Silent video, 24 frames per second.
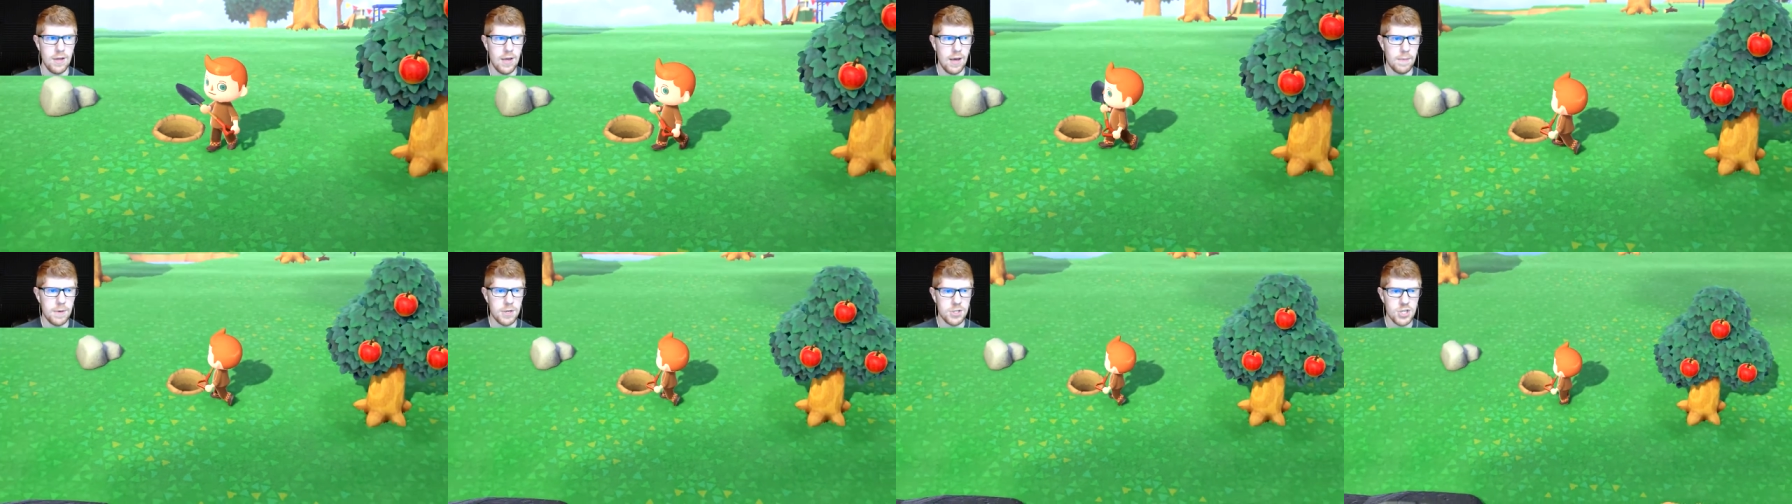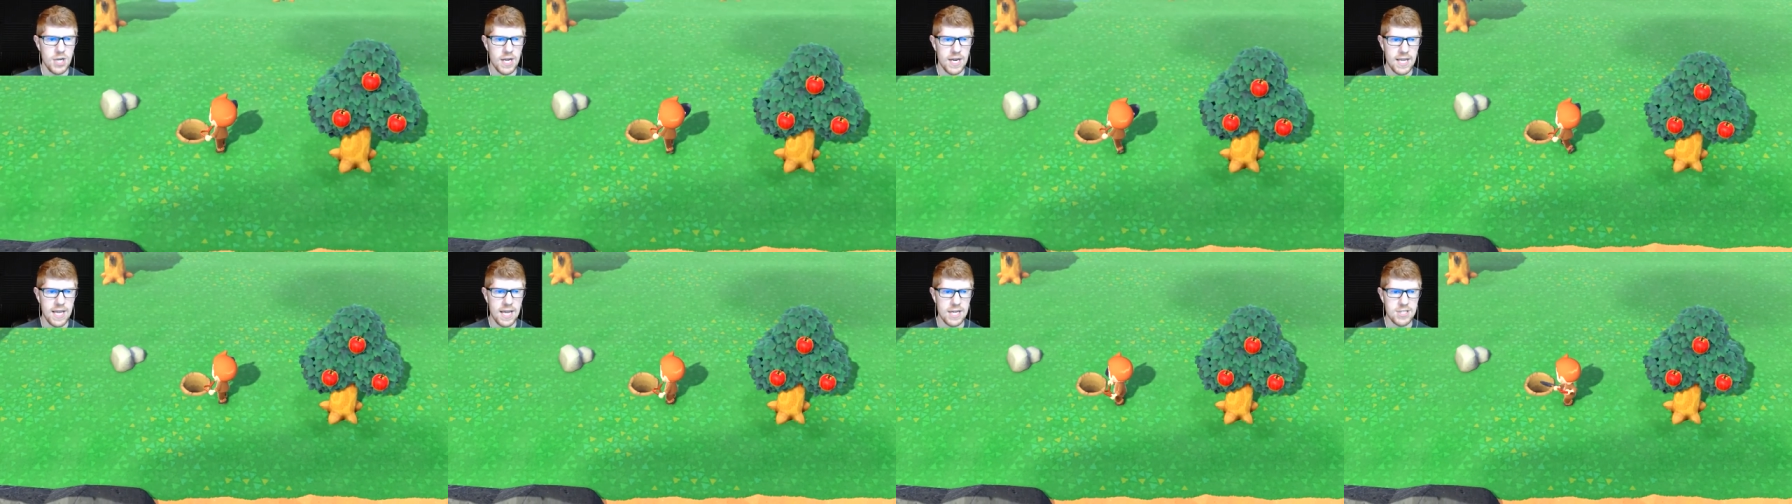I'm gonna
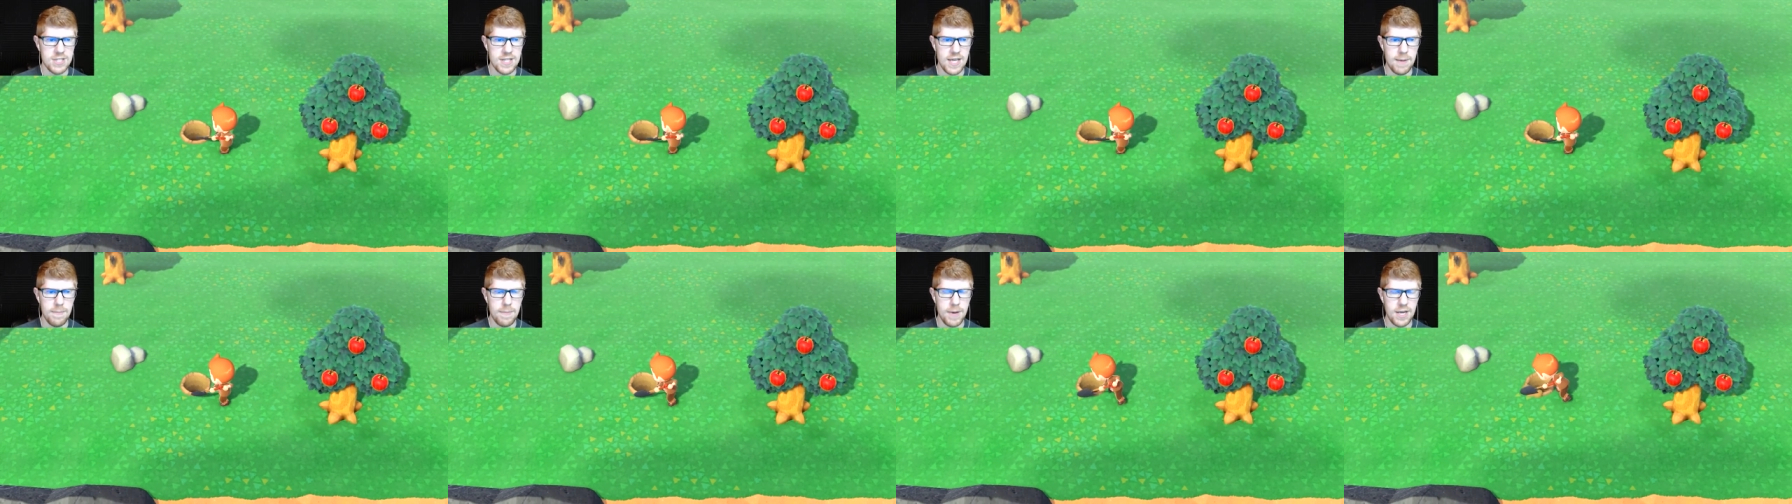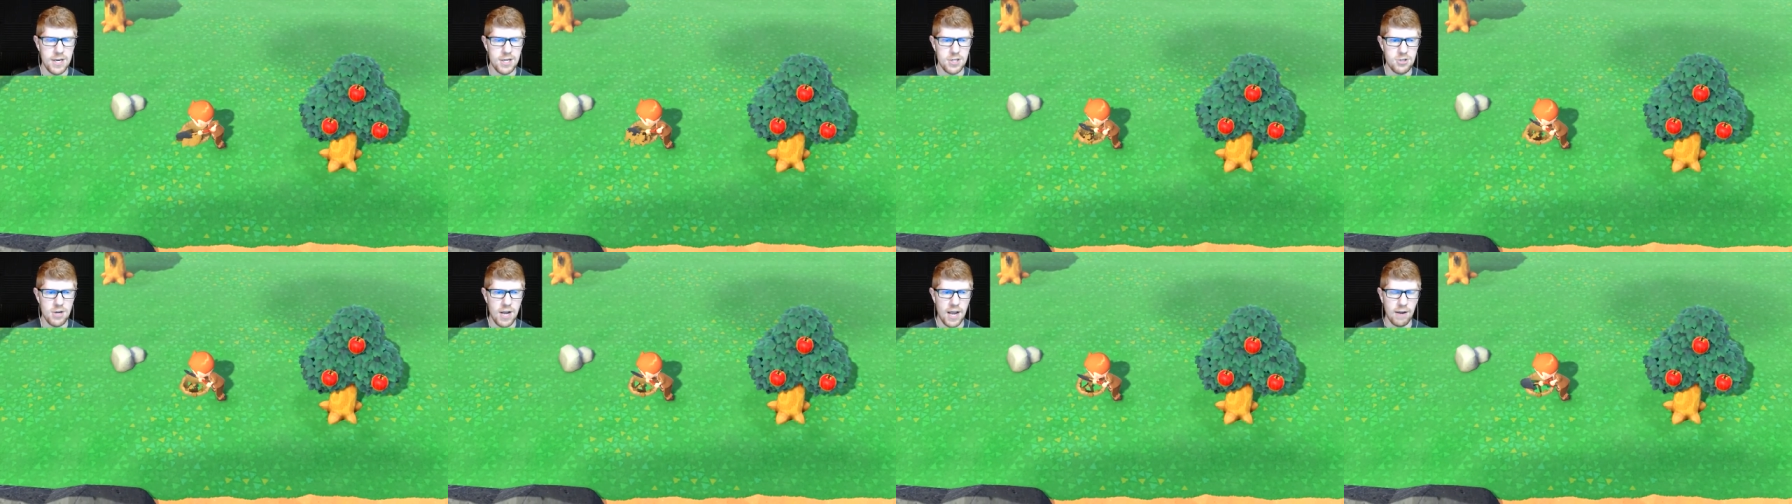try to catch that
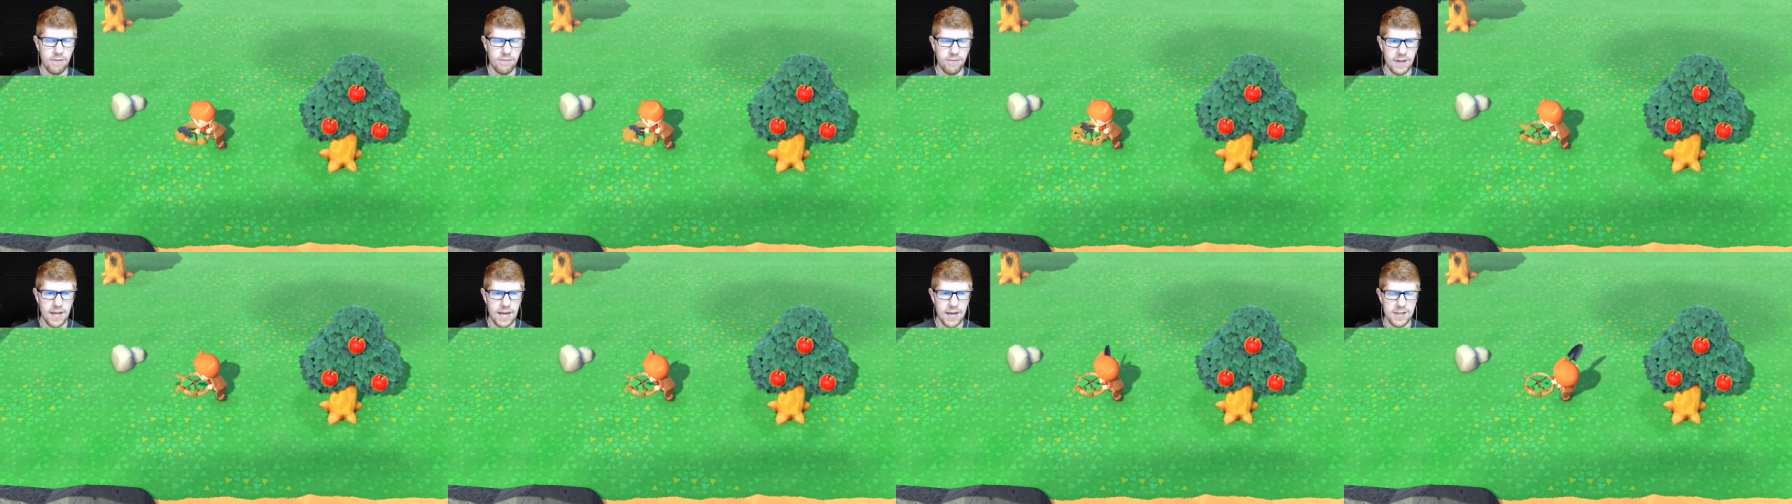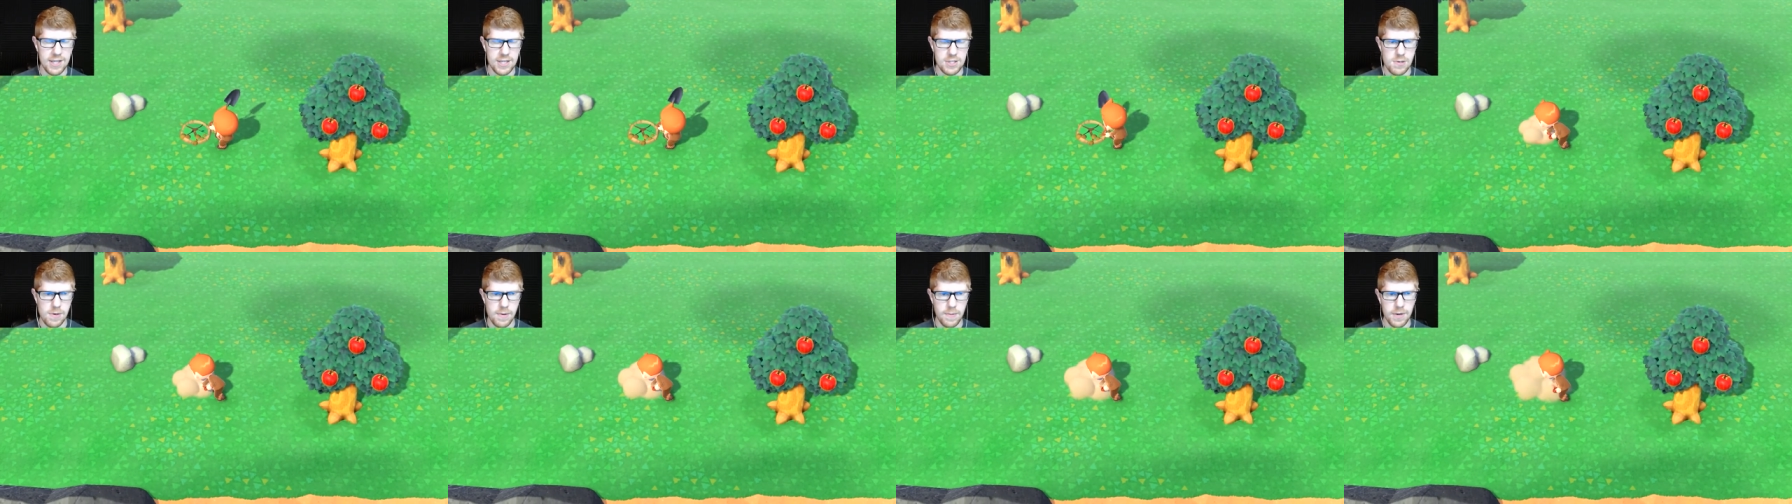banded dragonfly.
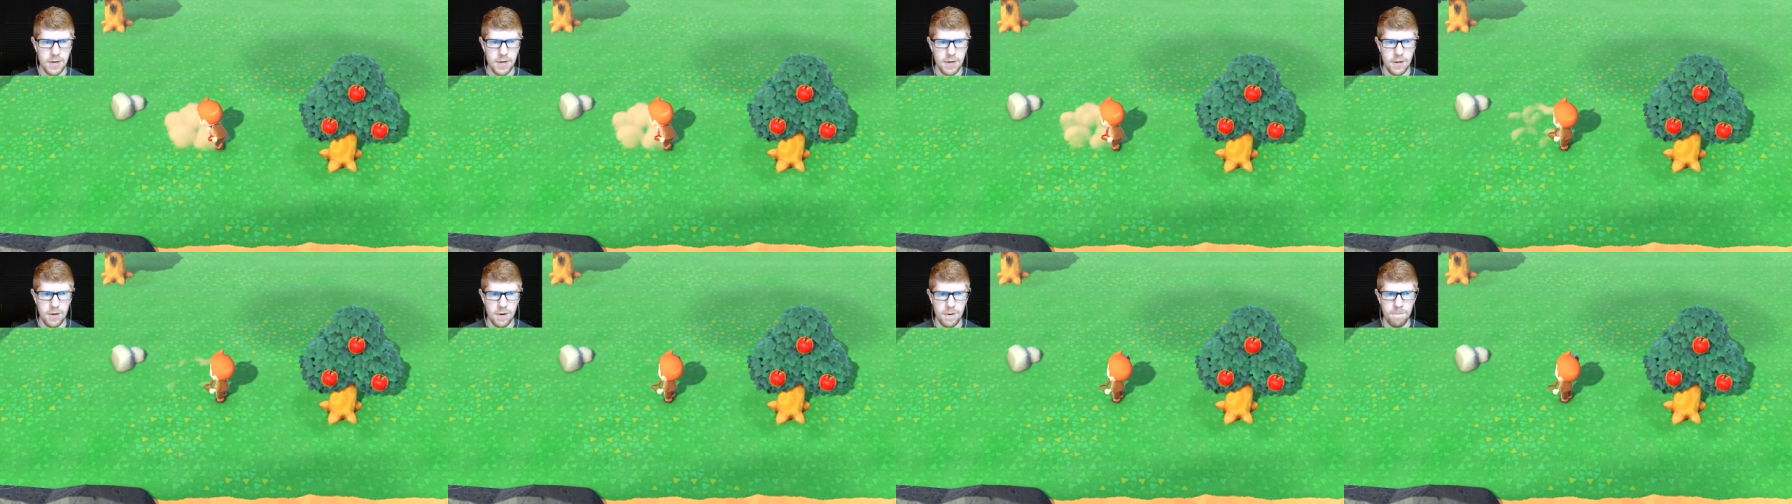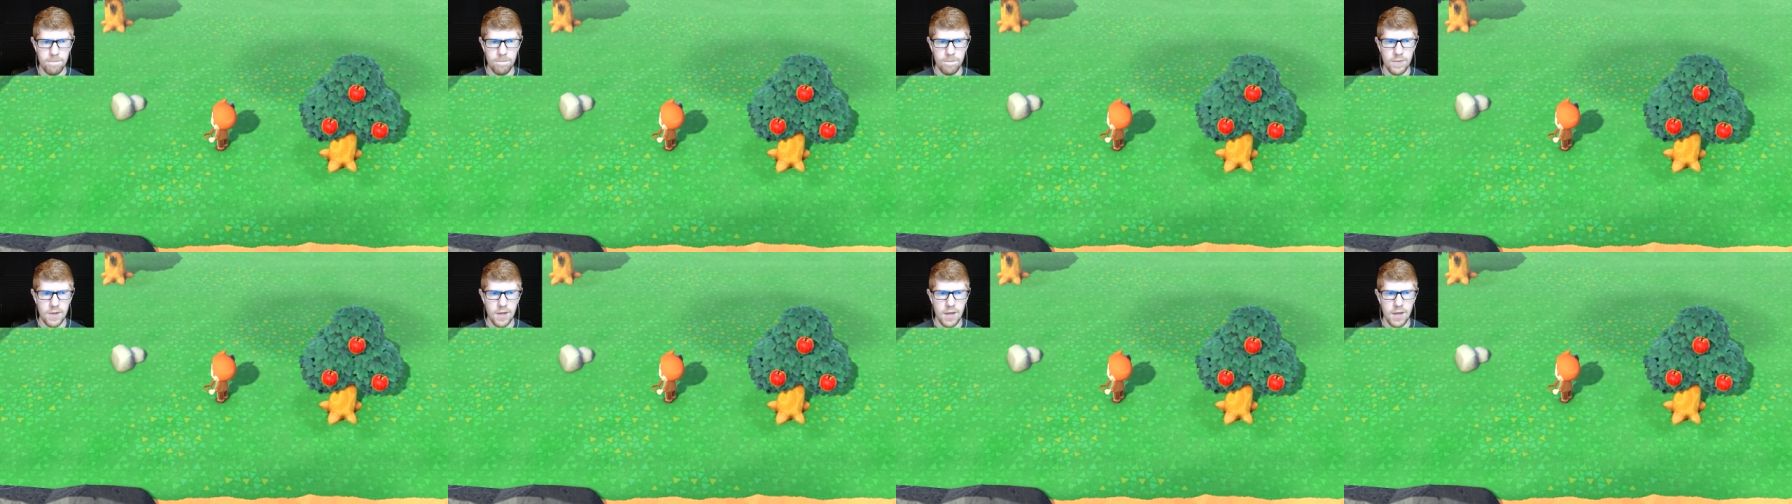That's what I'm gonna do.